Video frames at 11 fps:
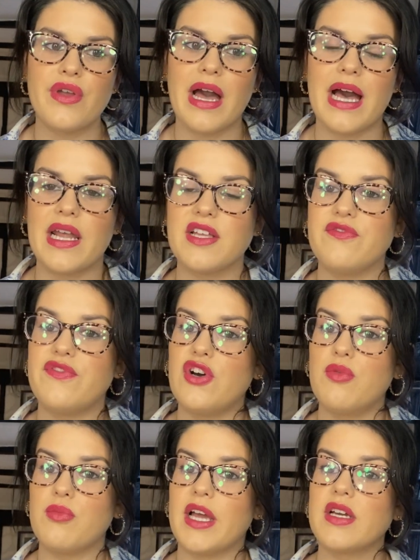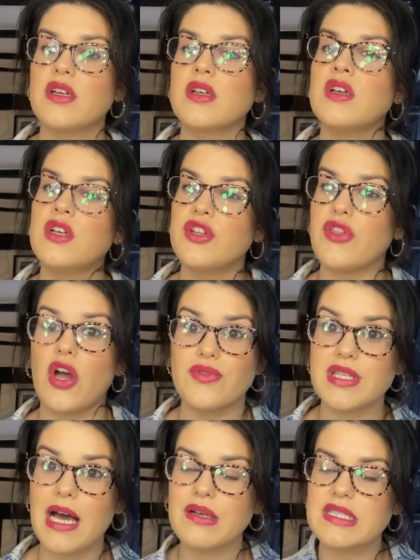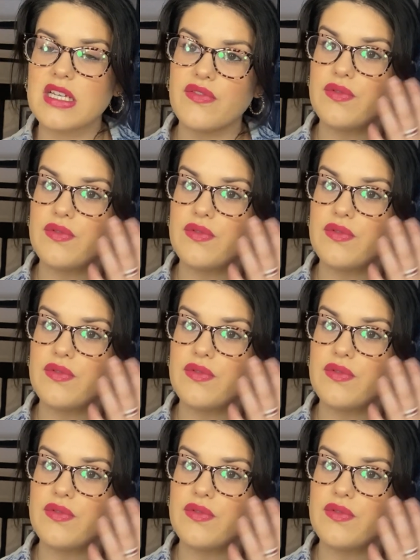and I can film like the hotel and stuff